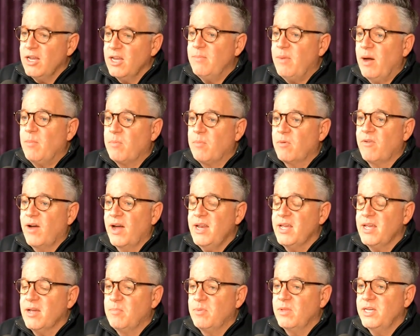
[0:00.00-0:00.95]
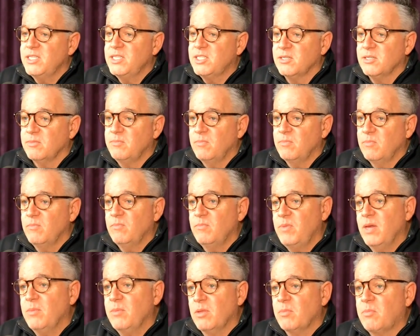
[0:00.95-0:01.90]
about providing a place to
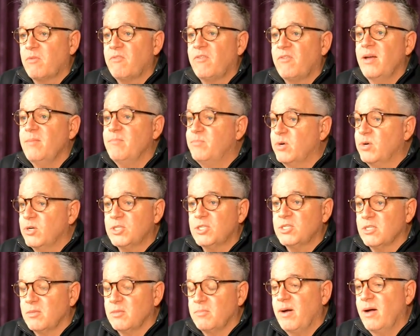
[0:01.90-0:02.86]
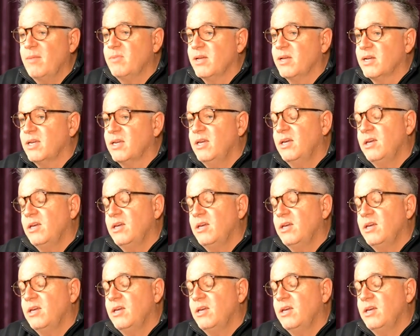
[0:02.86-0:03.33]
be able to provide books to the public,